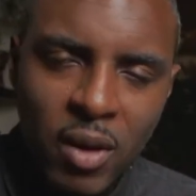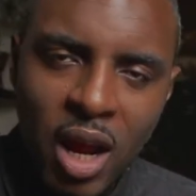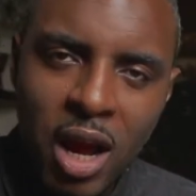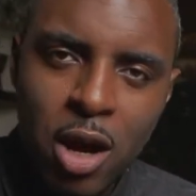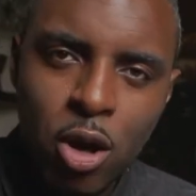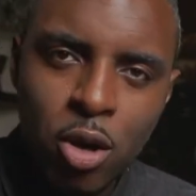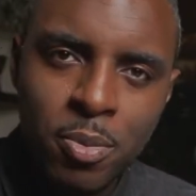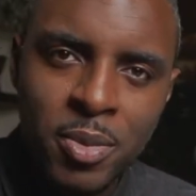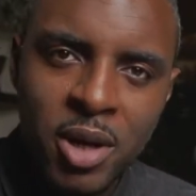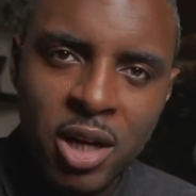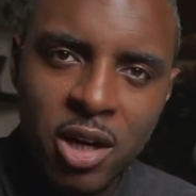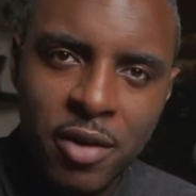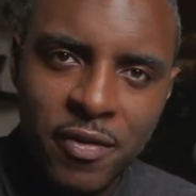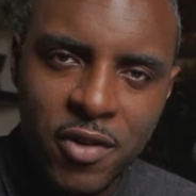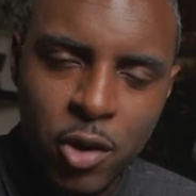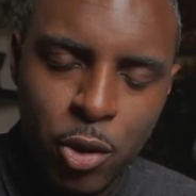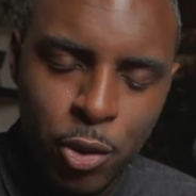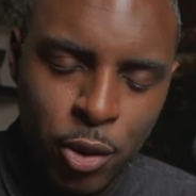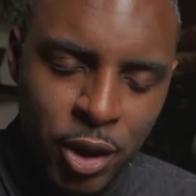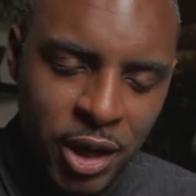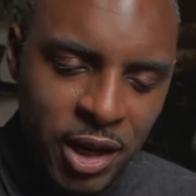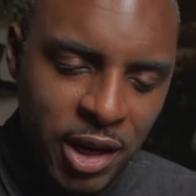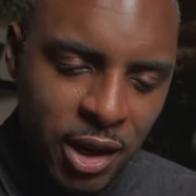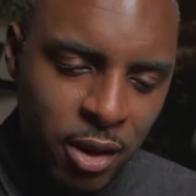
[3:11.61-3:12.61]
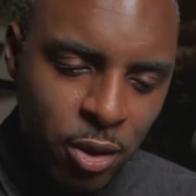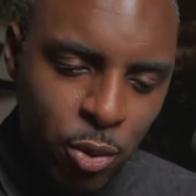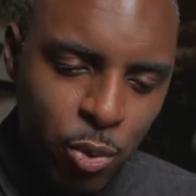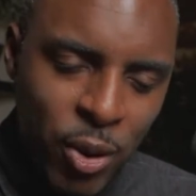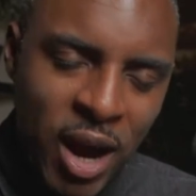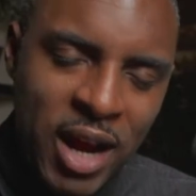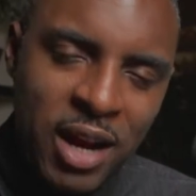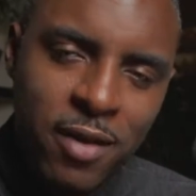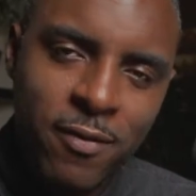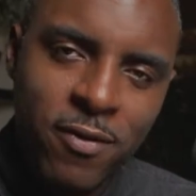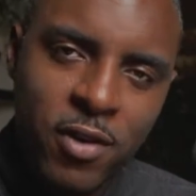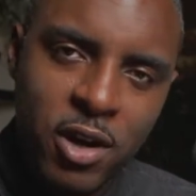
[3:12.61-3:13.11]
I hope none of you are eating.
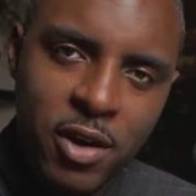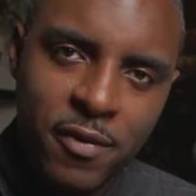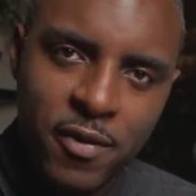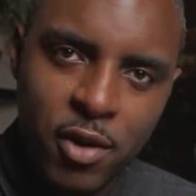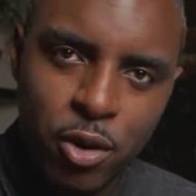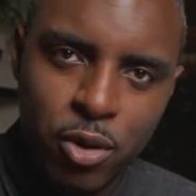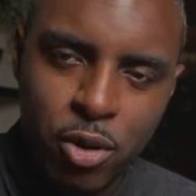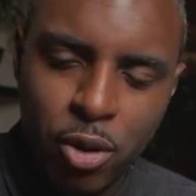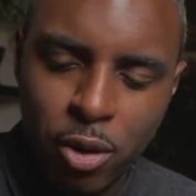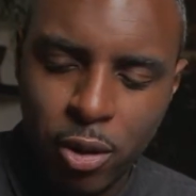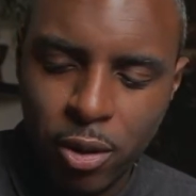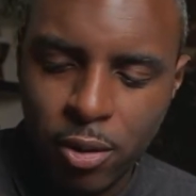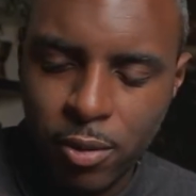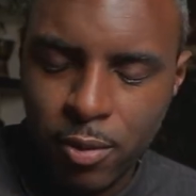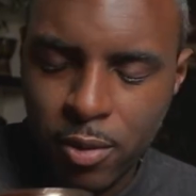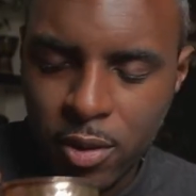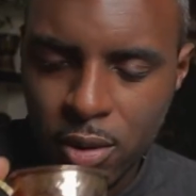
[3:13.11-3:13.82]
Right in front of your door.